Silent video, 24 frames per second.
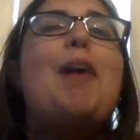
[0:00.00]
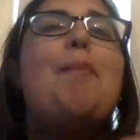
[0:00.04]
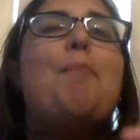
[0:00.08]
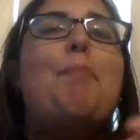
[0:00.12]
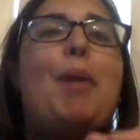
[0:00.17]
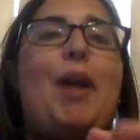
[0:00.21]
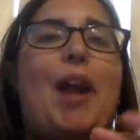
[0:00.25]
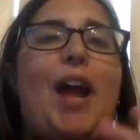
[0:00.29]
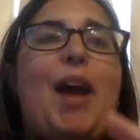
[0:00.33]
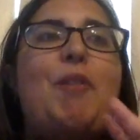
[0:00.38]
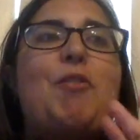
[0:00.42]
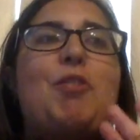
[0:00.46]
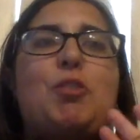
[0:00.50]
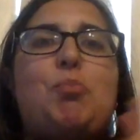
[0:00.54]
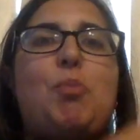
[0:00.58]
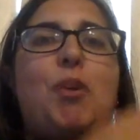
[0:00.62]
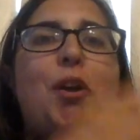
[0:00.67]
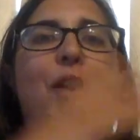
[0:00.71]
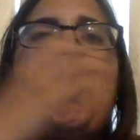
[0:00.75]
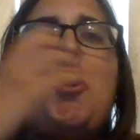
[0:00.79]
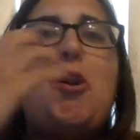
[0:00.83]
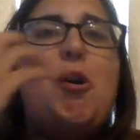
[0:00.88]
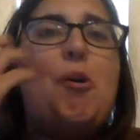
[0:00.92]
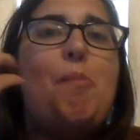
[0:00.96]
But I just
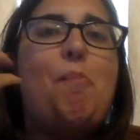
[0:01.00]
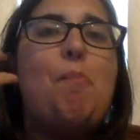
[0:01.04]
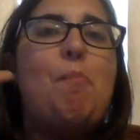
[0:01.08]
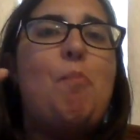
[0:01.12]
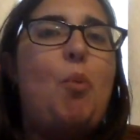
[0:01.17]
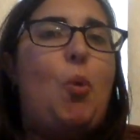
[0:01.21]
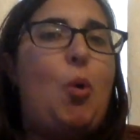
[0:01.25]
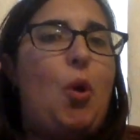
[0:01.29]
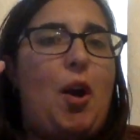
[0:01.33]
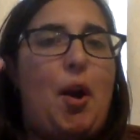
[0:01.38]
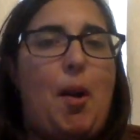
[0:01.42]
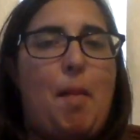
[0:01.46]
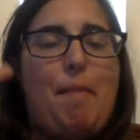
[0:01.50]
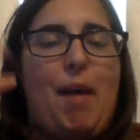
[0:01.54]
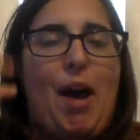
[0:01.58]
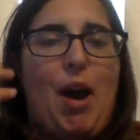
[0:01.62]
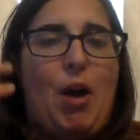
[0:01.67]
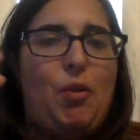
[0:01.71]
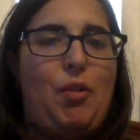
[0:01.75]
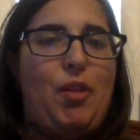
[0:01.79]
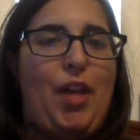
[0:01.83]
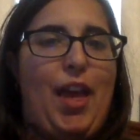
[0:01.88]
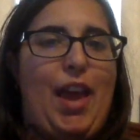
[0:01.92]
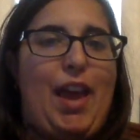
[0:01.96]
want to know more
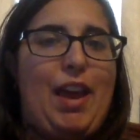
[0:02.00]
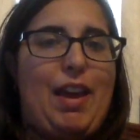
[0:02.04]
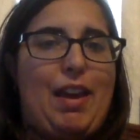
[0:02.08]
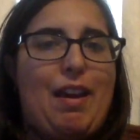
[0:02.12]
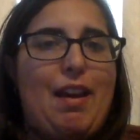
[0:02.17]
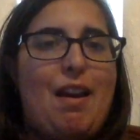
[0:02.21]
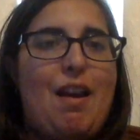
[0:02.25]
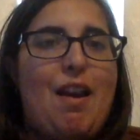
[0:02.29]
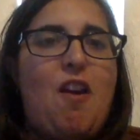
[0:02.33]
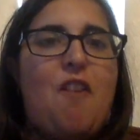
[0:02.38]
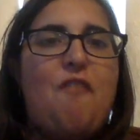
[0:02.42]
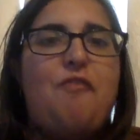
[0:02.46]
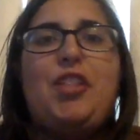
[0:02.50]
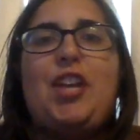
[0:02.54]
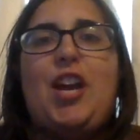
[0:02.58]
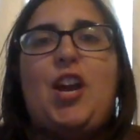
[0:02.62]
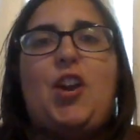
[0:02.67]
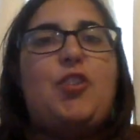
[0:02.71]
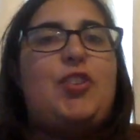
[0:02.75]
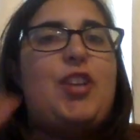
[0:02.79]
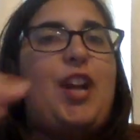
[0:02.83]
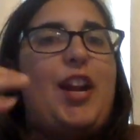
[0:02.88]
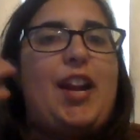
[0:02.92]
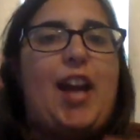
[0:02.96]
about, like,
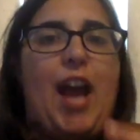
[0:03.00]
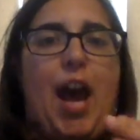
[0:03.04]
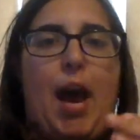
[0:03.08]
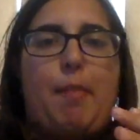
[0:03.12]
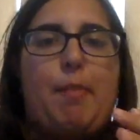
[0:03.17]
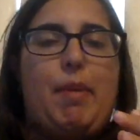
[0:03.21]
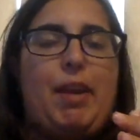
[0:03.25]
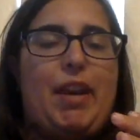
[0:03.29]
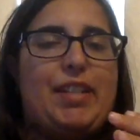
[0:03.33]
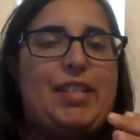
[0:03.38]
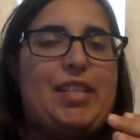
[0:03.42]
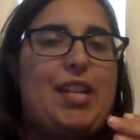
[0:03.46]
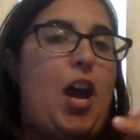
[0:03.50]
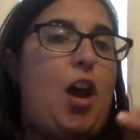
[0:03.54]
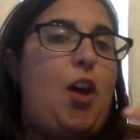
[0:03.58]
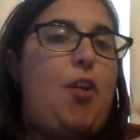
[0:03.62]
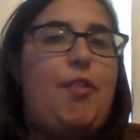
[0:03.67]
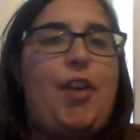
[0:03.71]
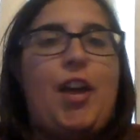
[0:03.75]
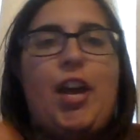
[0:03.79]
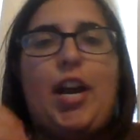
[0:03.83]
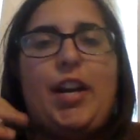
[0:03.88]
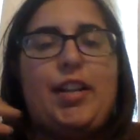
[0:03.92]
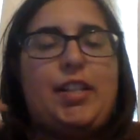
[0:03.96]
their dynamics and how
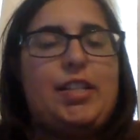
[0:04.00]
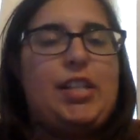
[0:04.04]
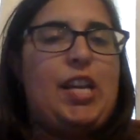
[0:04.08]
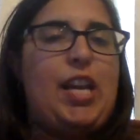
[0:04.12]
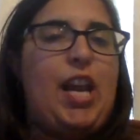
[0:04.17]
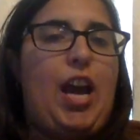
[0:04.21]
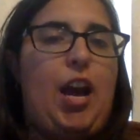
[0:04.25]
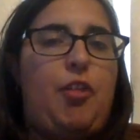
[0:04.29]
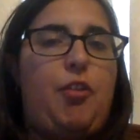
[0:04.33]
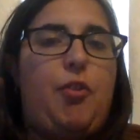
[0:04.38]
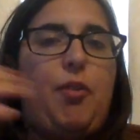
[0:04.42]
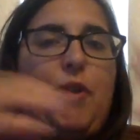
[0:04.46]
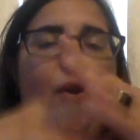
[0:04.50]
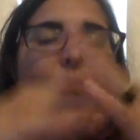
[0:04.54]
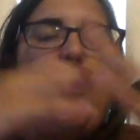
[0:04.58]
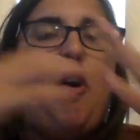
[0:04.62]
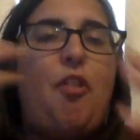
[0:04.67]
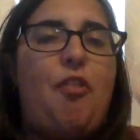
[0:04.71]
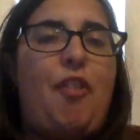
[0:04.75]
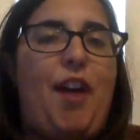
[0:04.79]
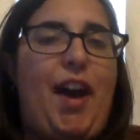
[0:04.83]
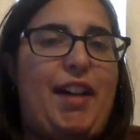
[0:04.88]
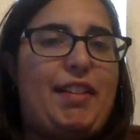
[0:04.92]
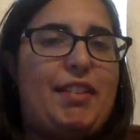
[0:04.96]
they got together and
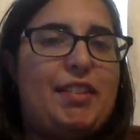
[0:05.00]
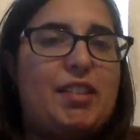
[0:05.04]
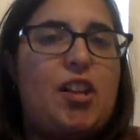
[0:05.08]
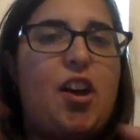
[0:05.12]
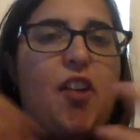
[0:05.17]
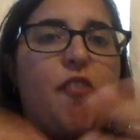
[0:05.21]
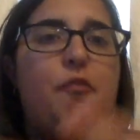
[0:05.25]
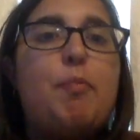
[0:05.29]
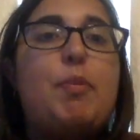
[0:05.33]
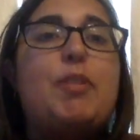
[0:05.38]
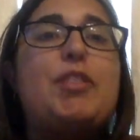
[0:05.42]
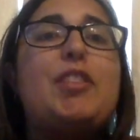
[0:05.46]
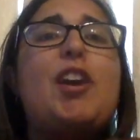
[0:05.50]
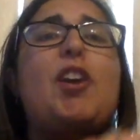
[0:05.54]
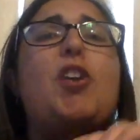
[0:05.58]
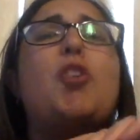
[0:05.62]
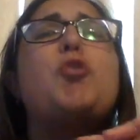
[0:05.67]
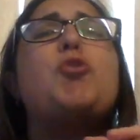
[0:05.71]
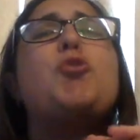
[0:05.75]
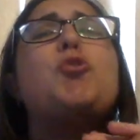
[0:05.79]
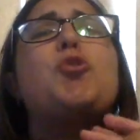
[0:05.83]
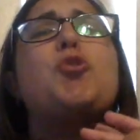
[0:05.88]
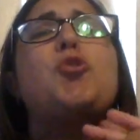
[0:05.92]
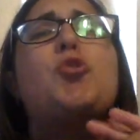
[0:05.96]
all that stuff. But they
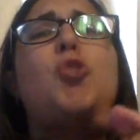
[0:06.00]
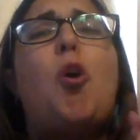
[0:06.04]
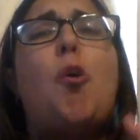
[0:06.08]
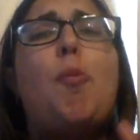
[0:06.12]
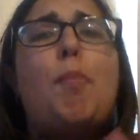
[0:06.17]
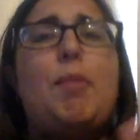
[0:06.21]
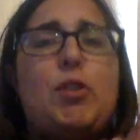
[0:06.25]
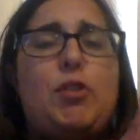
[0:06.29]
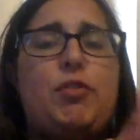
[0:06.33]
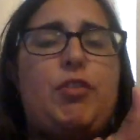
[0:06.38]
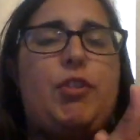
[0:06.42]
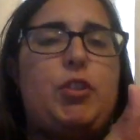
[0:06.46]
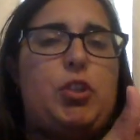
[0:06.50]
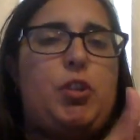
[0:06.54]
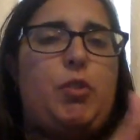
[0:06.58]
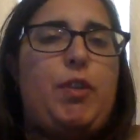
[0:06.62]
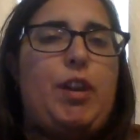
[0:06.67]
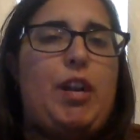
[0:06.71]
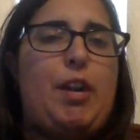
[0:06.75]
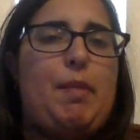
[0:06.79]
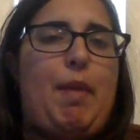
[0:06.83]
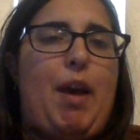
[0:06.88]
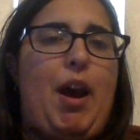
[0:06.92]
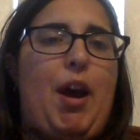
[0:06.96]
are so much fun to
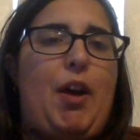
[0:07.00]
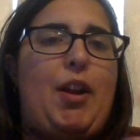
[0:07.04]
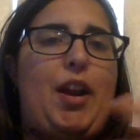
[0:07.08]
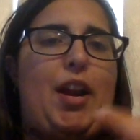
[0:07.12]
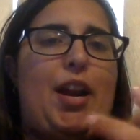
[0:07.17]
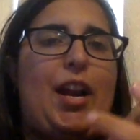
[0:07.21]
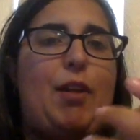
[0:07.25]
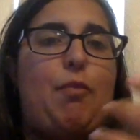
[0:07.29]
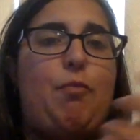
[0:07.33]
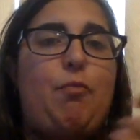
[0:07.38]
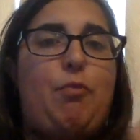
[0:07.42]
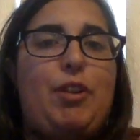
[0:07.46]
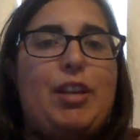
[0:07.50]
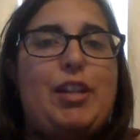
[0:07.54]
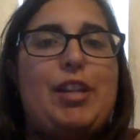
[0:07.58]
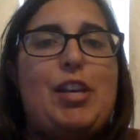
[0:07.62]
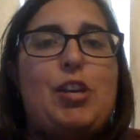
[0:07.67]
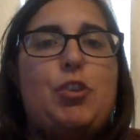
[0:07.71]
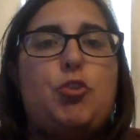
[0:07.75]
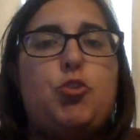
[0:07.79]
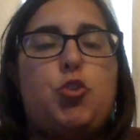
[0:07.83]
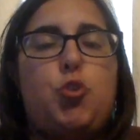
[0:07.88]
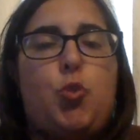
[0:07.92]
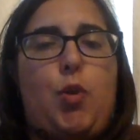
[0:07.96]
read about, and I
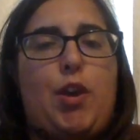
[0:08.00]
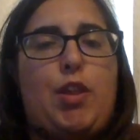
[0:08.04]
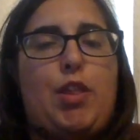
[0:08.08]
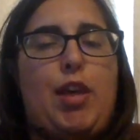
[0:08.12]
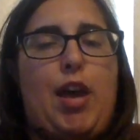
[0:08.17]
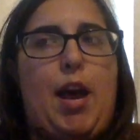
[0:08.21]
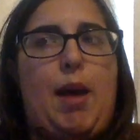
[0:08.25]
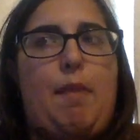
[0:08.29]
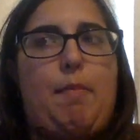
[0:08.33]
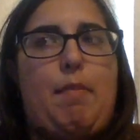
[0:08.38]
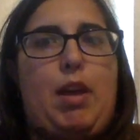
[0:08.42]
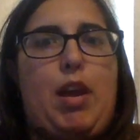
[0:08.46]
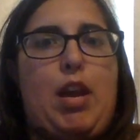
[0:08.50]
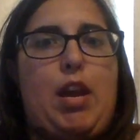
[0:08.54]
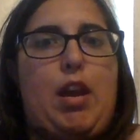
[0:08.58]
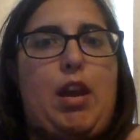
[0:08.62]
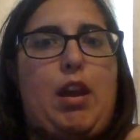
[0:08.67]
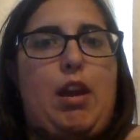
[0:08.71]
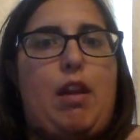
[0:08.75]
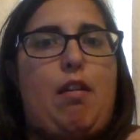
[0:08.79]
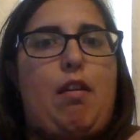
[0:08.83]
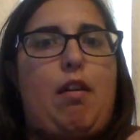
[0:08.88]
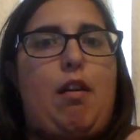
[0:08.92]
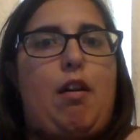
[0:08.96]
really enjoy them
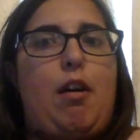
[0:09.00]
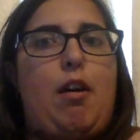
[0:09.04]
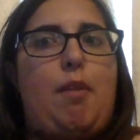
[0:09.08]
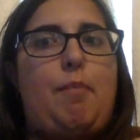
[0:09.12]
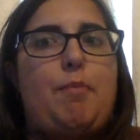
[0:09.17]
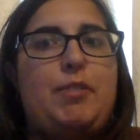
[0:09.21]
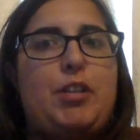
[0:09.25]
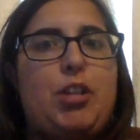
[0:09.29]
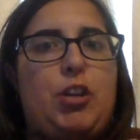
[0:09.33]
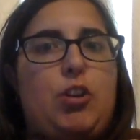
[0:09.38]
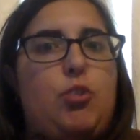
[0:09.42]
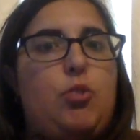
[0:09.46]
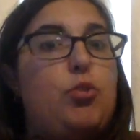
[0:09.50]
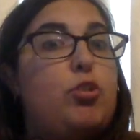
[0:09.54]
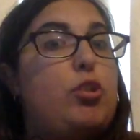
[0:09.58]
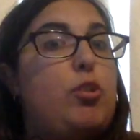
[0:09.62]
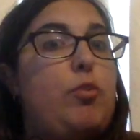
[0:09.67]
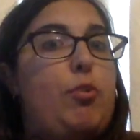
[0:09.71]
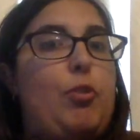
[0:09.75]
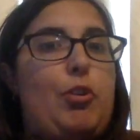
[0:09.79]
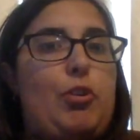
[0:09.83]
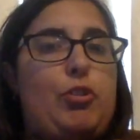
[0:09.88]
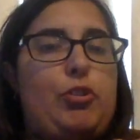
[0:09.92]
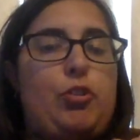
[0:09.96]
in Dare You To
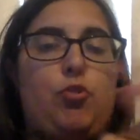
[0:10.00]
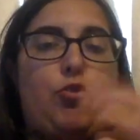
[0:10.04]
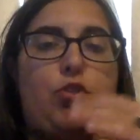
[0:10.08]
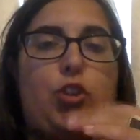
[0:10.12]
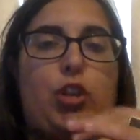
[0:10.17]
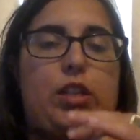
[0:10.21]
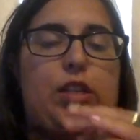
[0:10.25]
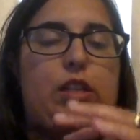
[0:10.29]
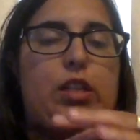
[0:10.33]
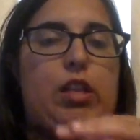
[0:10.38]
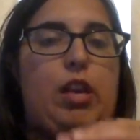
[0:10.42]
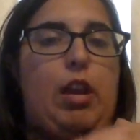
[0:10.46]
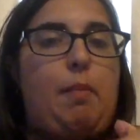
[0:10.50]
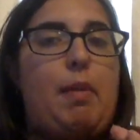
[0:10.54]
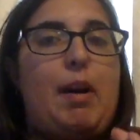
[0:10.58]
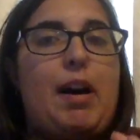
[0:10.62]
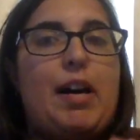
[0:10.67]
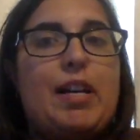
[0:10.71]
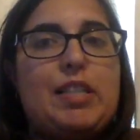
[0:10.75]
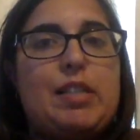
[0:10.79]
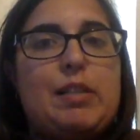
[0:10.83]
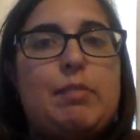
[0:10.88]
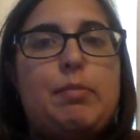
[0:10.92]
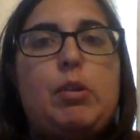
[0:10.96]
and also Chasing the
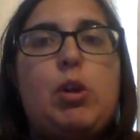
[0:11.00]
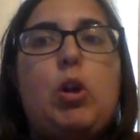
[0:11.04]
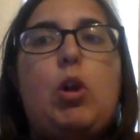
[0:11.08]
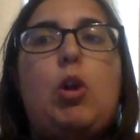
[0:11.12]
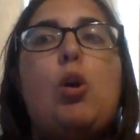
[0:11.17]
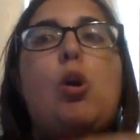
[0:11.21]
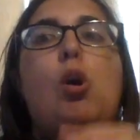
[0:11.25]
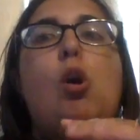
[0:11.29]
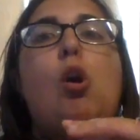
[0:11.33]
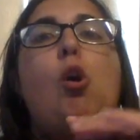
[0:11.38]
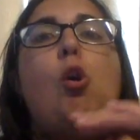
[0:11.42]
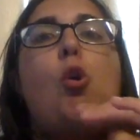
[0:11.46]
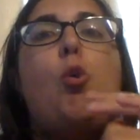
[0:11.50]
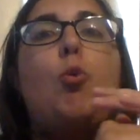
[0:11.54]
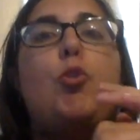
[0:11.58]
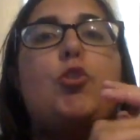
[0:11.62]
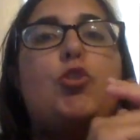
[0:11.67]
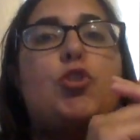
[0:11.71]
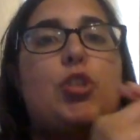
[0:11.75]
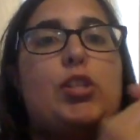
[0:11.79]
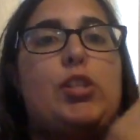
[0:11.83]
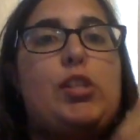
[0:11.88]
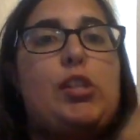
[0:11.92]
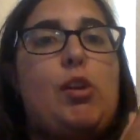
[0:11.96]
Impossible,
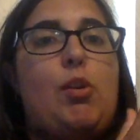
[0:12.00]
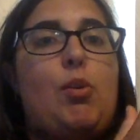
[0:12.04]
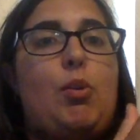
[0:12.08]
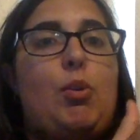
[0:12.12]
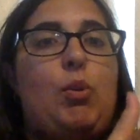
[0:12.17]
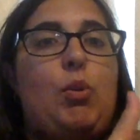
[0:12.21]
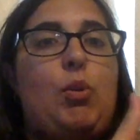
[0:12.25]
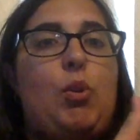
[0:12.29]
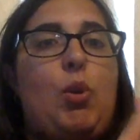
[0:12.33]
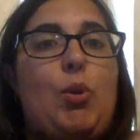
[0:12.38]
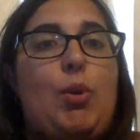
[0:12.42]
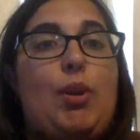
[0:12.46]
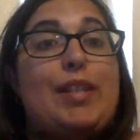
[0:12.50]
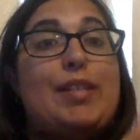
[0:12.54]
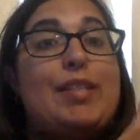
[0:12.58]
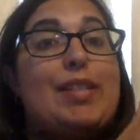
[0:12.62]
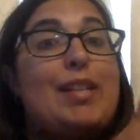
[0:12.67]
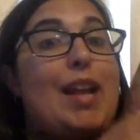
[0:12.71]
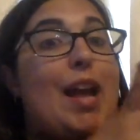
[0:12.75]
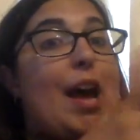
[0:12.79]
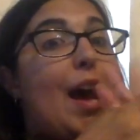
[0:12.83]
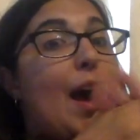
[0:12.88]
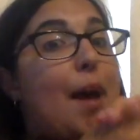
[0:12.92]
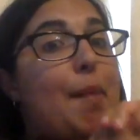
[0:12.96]
which is Logan's
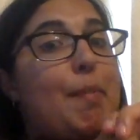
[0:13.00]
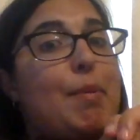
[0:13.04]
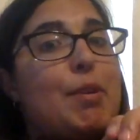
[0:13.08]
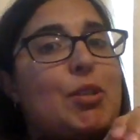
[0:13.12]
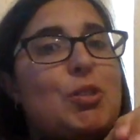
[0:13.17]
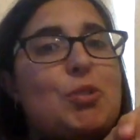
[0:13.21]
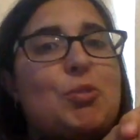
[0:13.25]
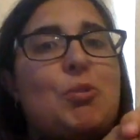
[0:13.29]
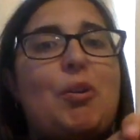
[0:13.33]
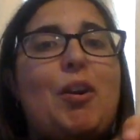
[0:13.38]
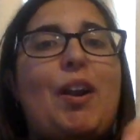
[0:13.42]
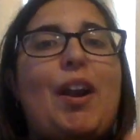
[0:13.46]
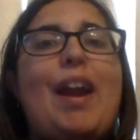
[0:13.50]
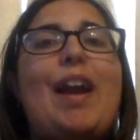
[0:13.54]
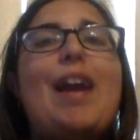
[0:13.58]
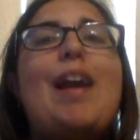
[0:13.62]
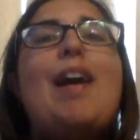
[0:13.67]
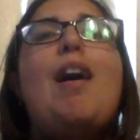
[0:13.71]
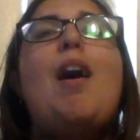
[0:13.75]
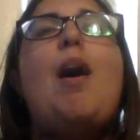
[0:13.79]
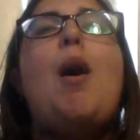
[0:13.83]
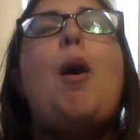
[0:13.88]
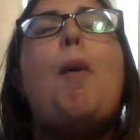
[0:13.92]
and Abby's story.